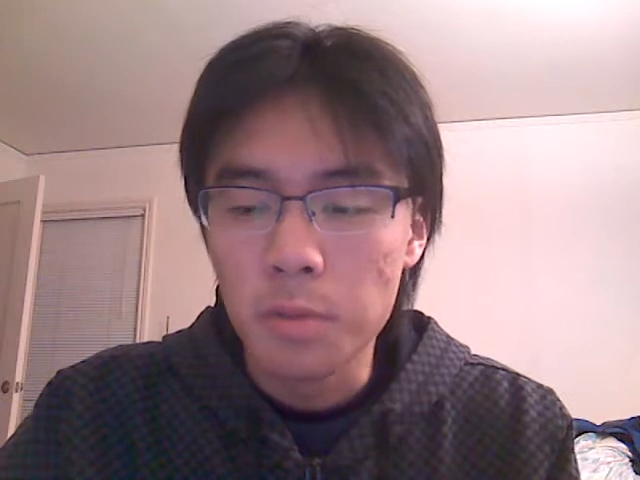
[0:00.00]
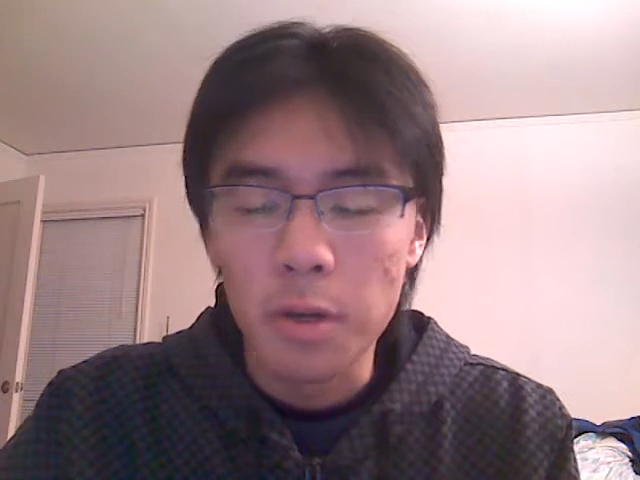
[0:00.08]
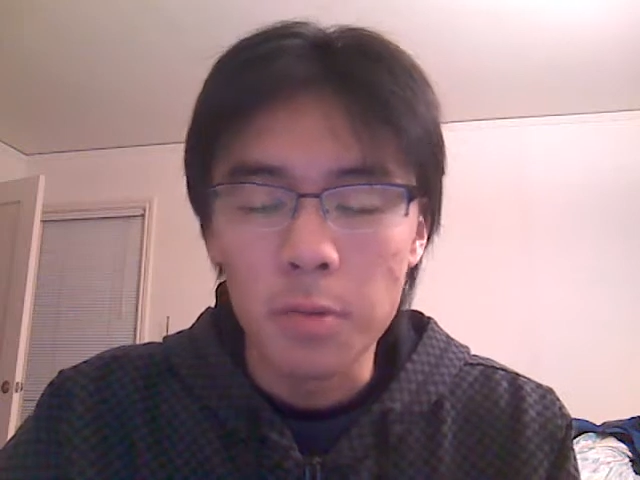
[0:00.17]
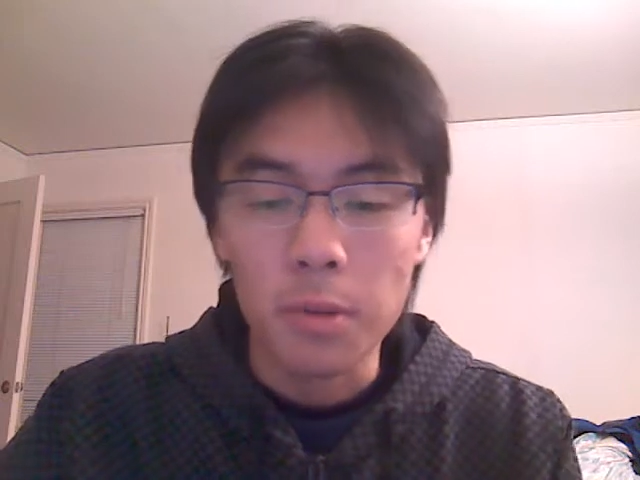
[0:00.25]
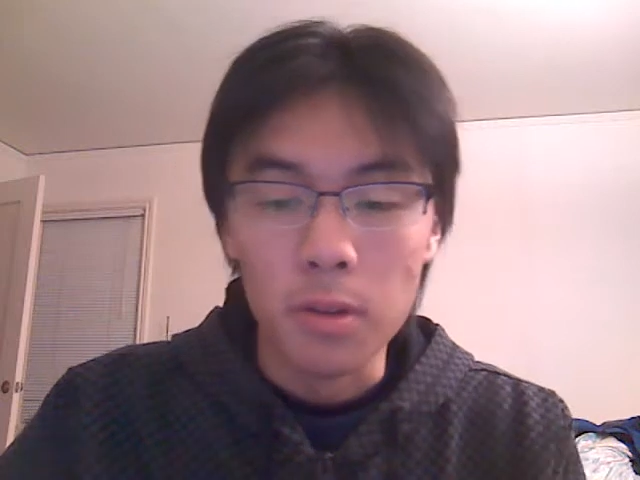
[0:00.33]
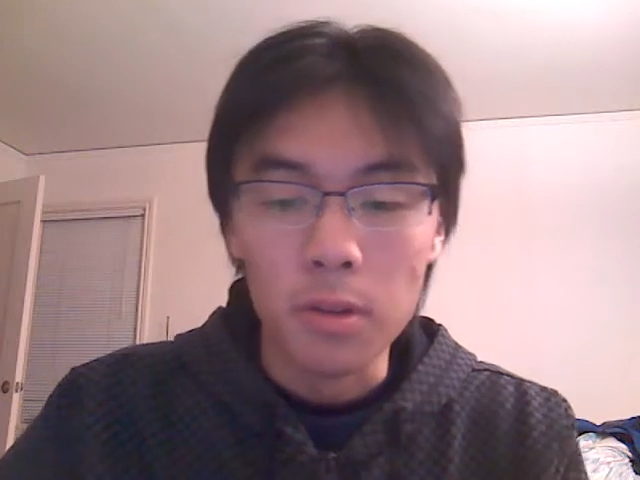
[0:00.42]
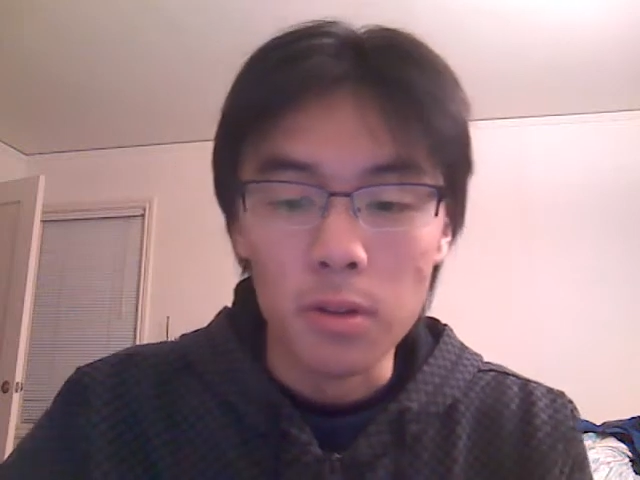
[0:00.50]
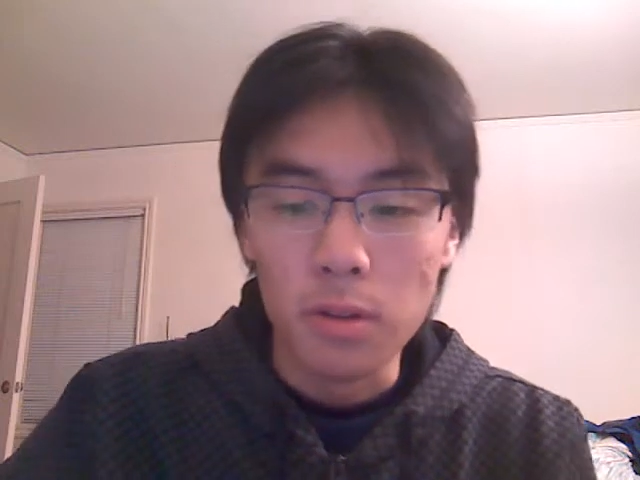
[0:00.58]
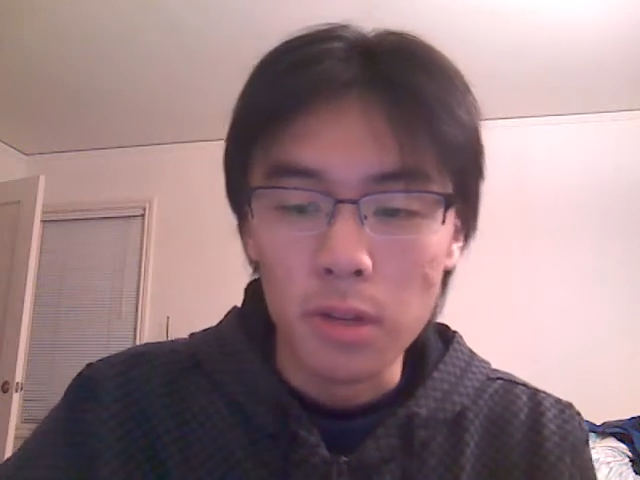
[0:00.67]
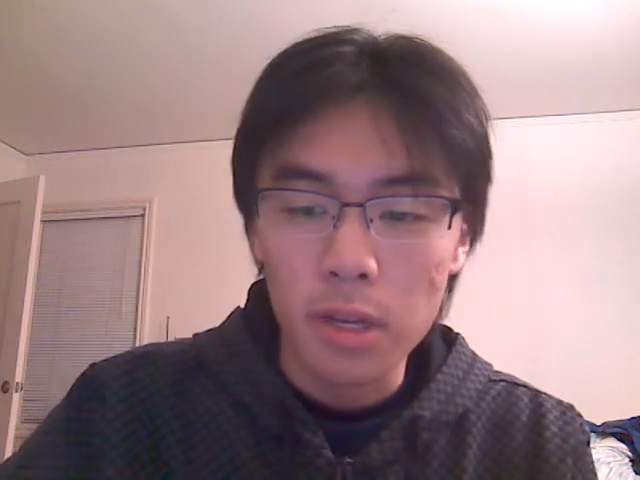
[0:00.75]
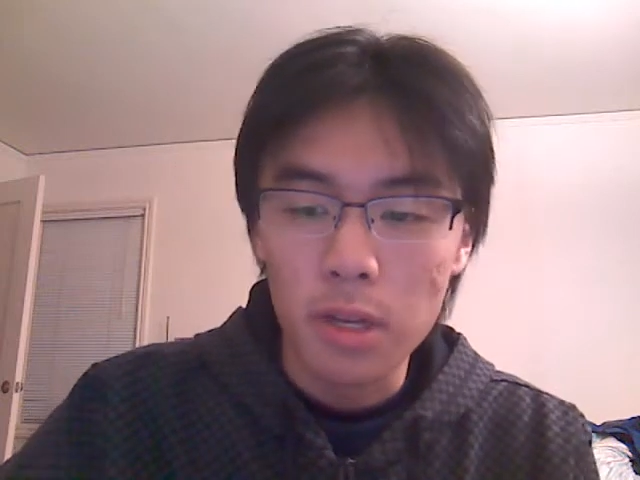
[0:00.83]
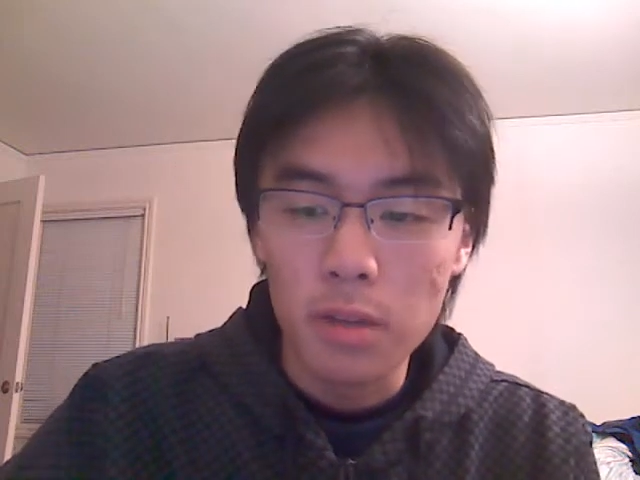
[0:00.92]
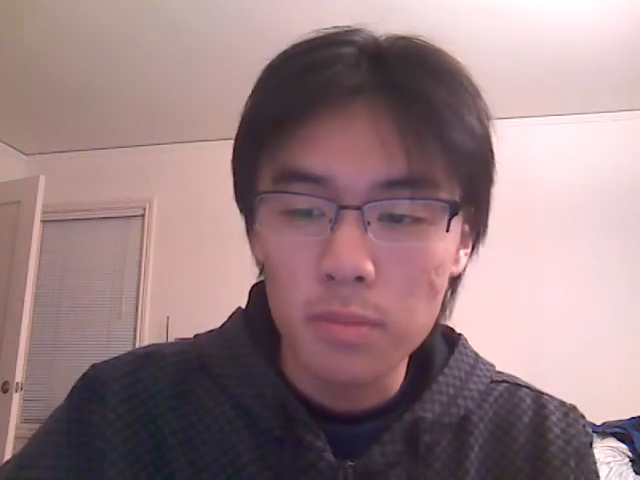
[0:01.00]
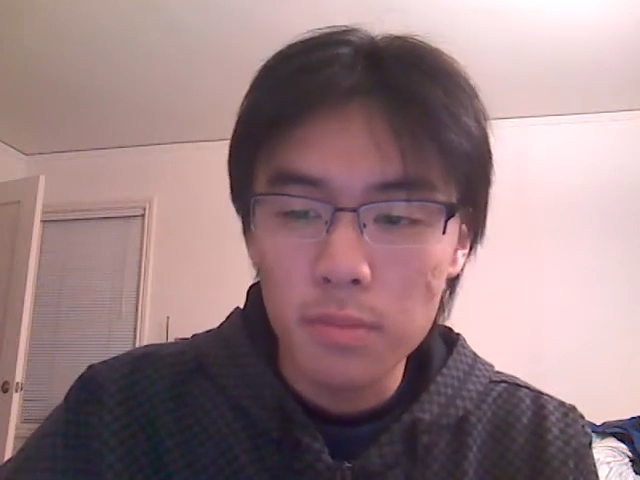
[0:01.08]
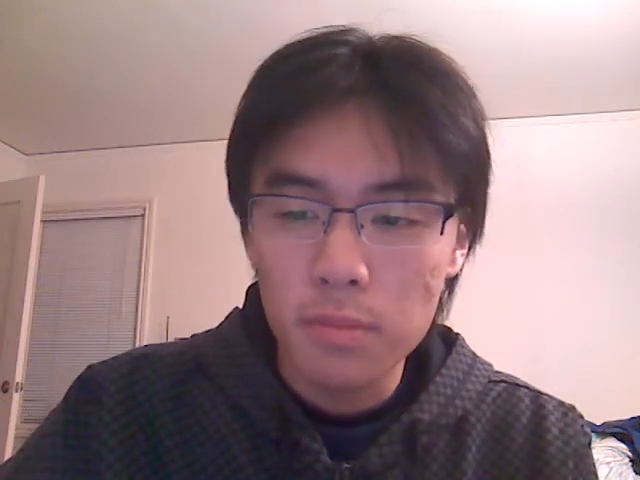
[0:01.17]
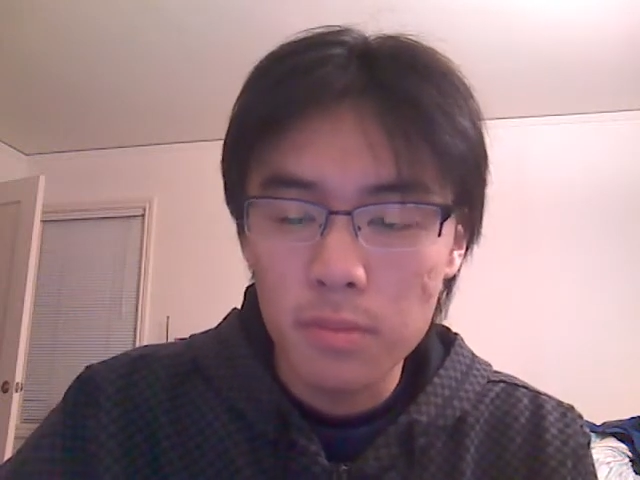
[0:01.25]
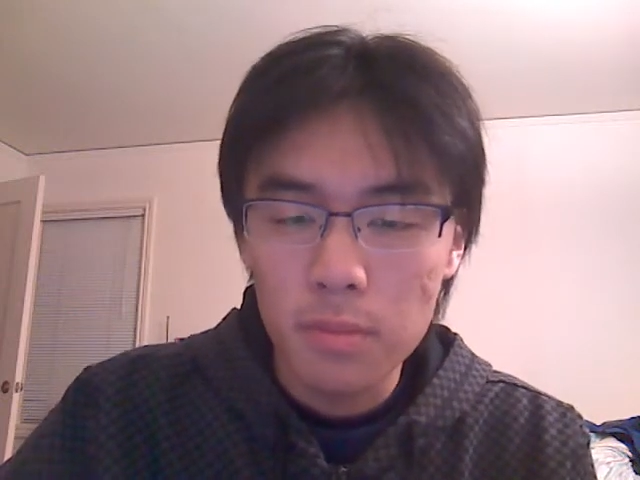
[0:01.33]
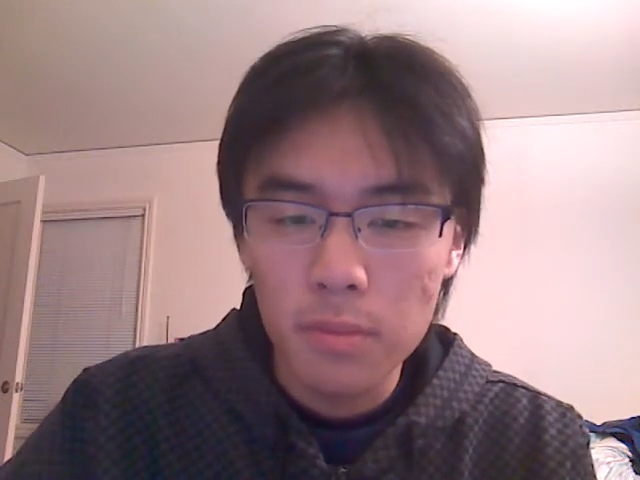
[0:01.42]
It's probably been a little late,
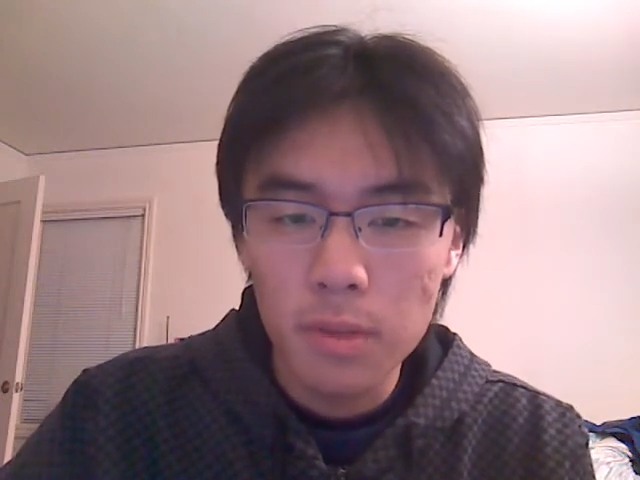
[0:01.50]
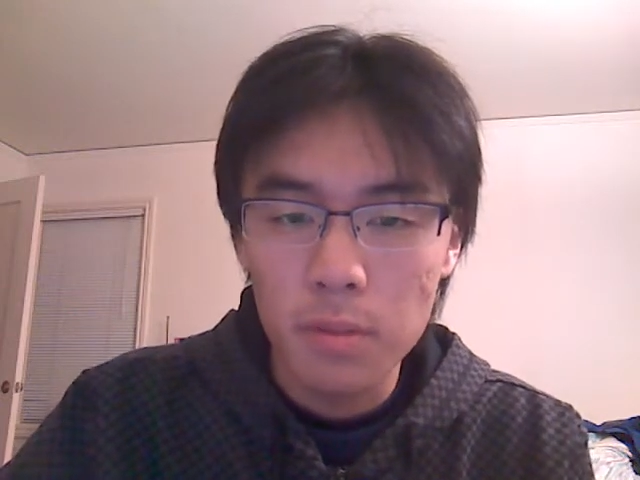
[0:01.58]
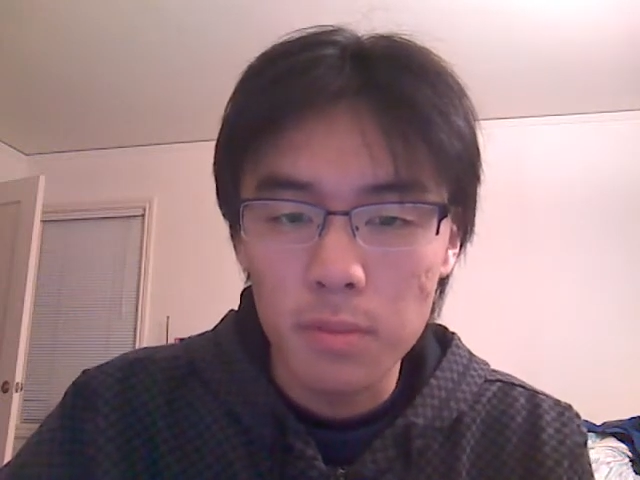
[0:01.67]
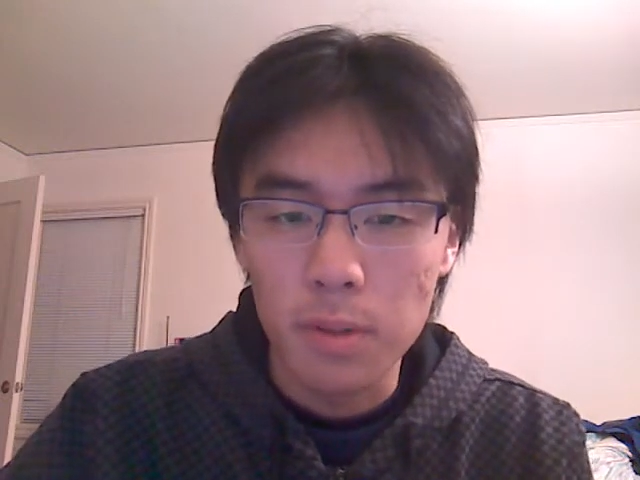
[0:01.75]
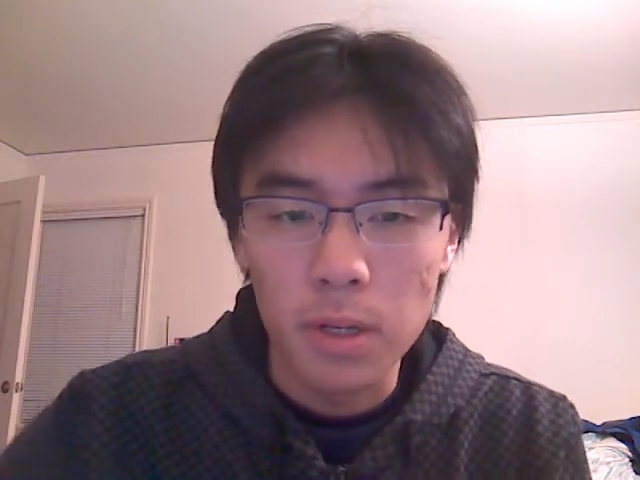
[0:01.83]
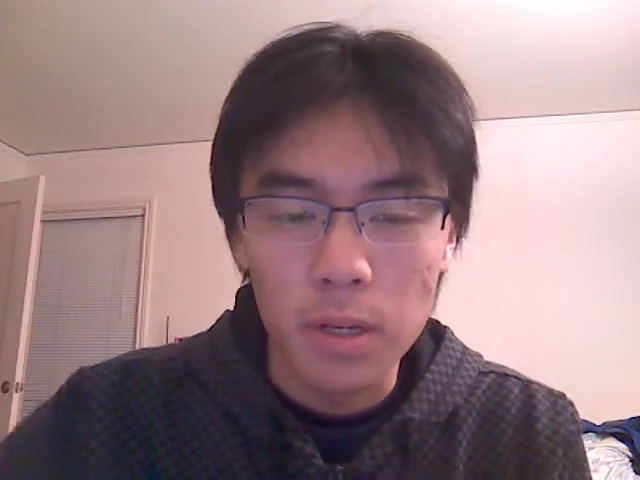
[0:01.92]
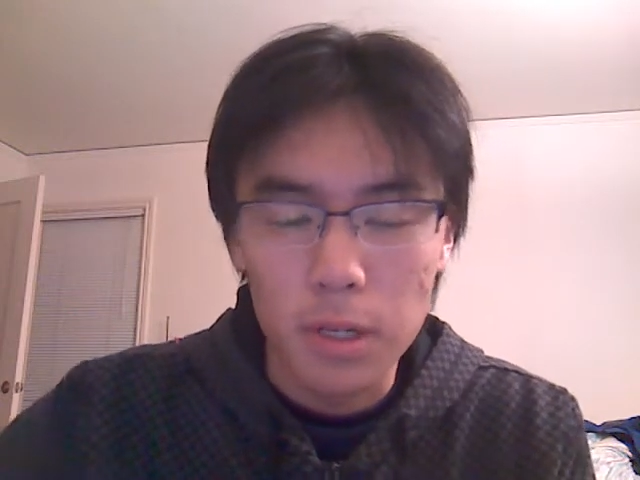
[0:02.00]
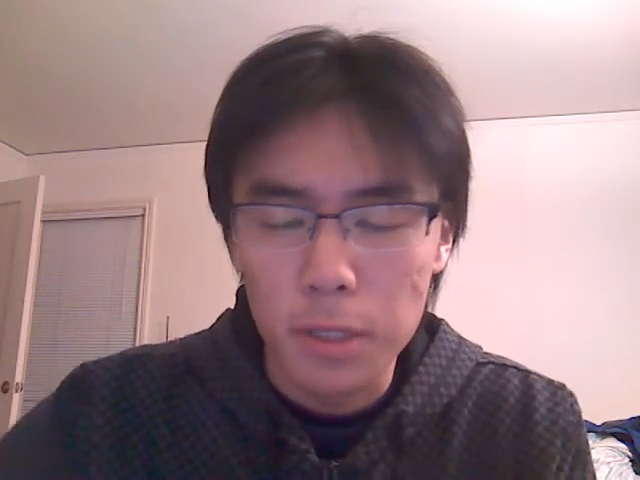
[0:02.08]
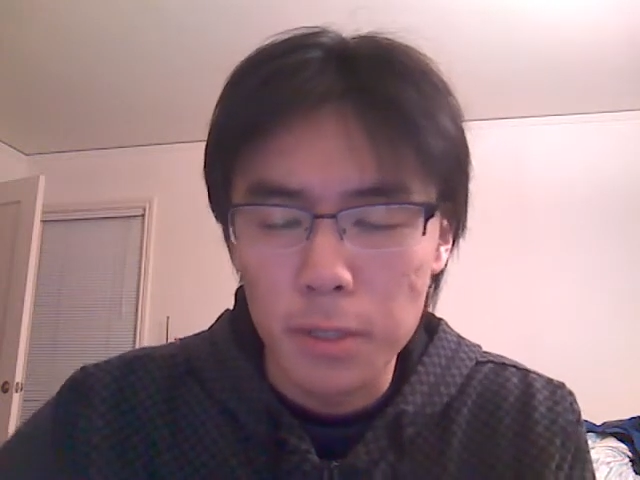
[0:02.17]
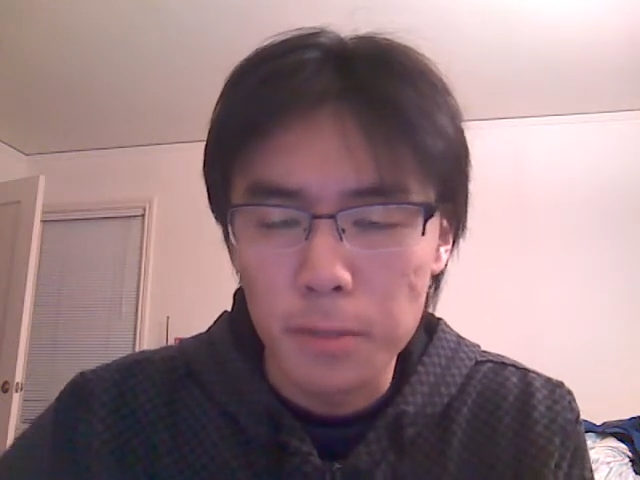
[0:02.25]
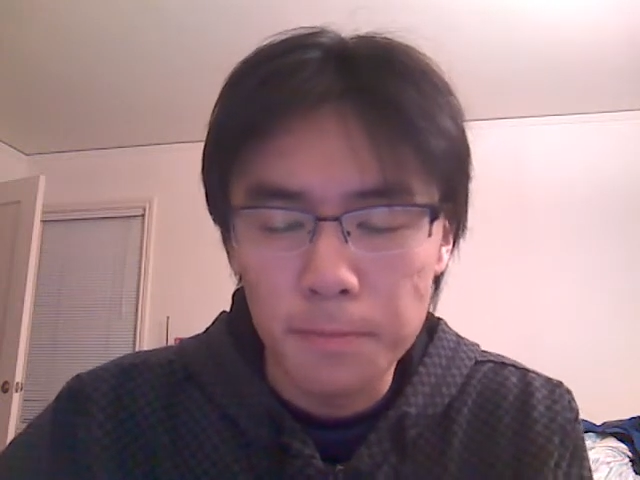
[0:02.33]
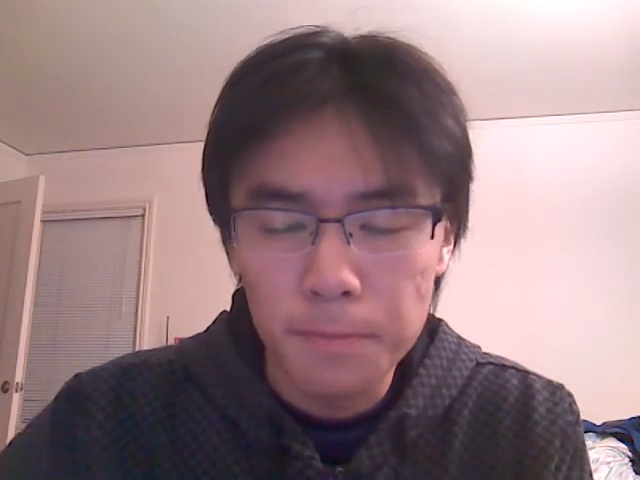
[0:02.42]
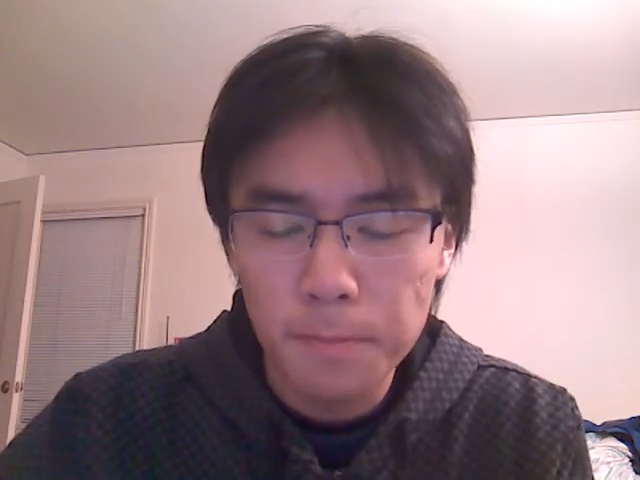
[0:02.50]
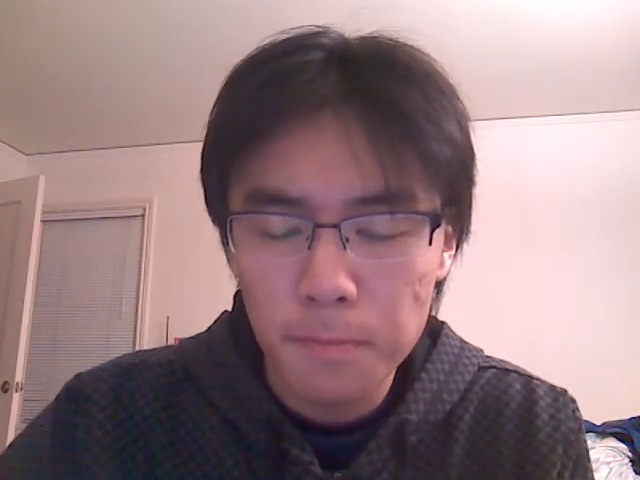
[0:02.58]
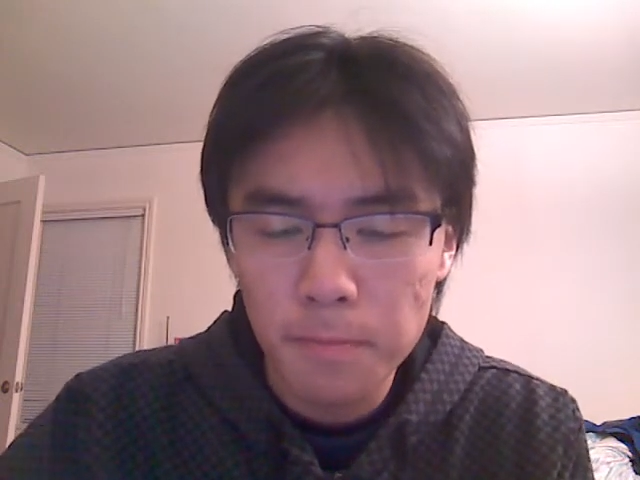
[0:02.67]
but um,